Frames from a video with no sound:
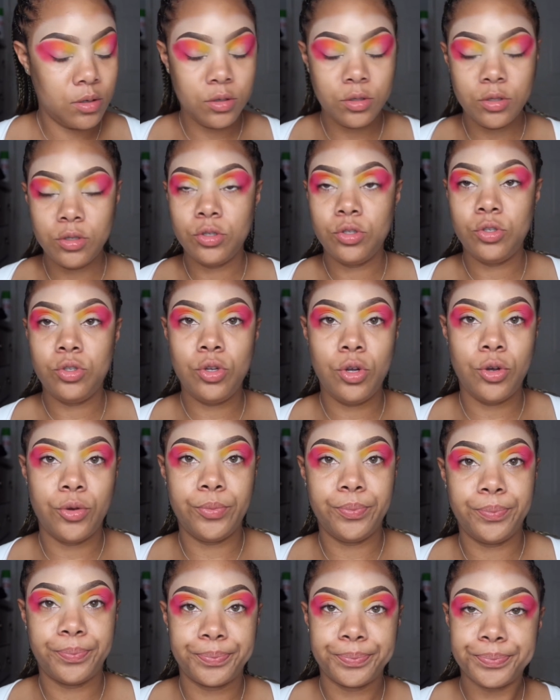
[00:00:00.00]
So
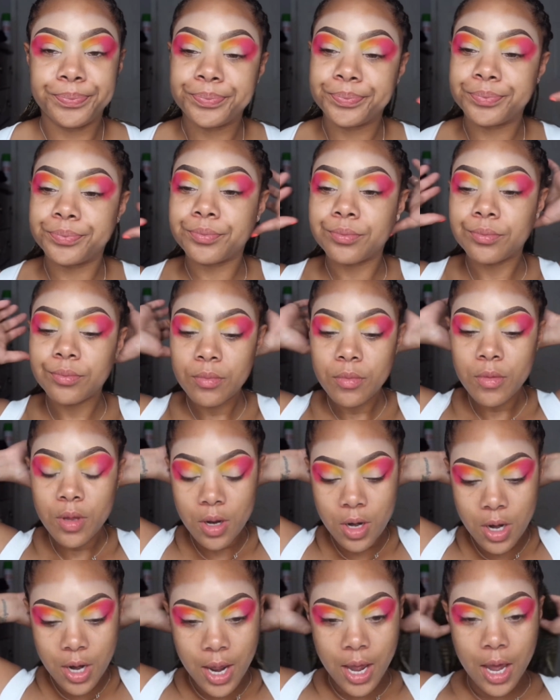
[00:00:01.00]

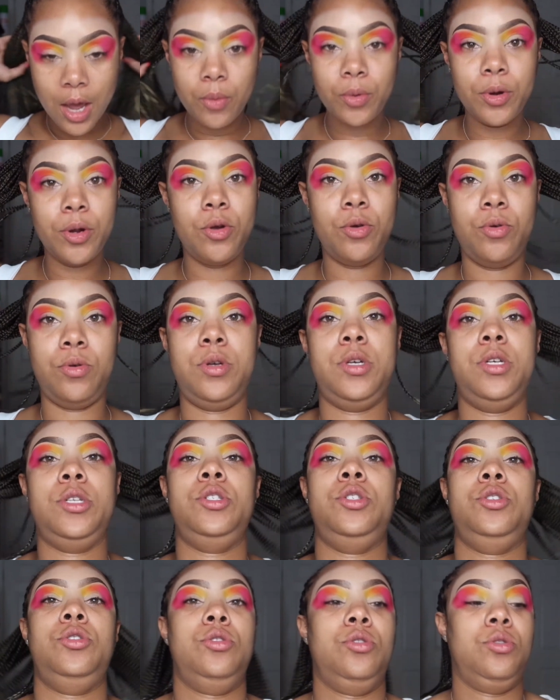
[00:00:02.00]
now we're going
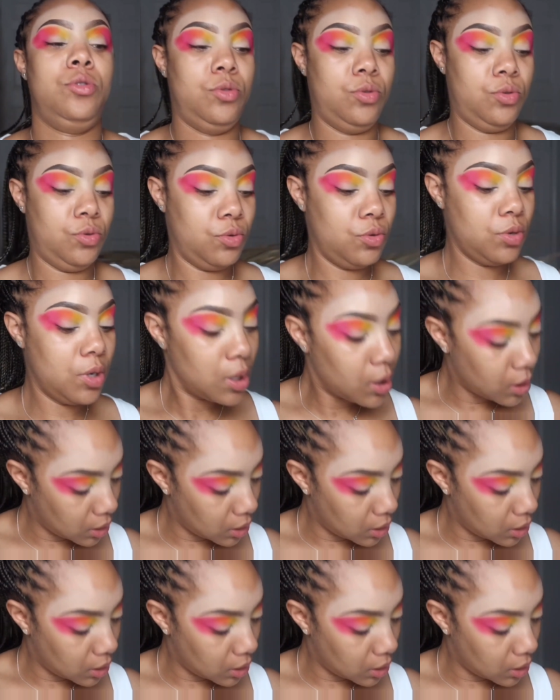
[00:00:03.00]
to